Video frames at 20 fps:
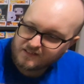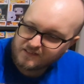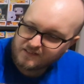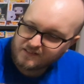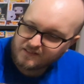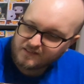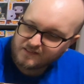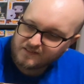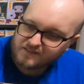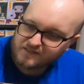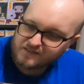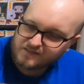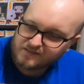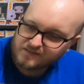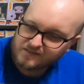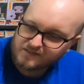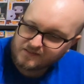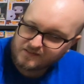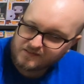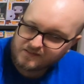
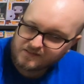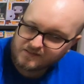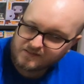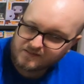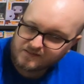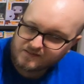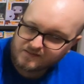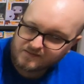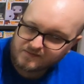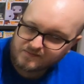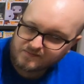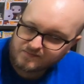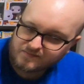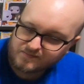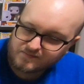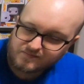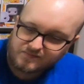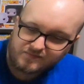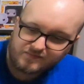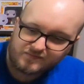
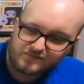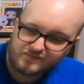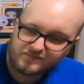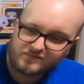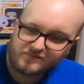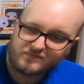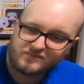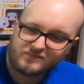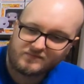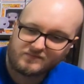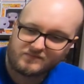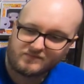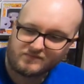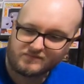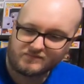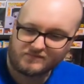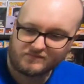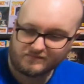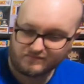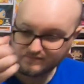
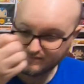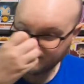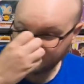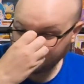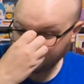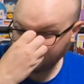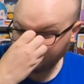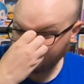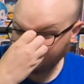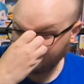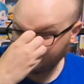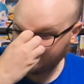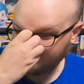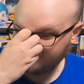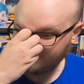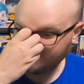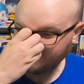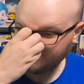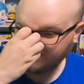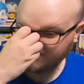
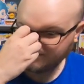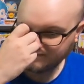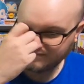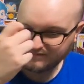This person isn't speaking.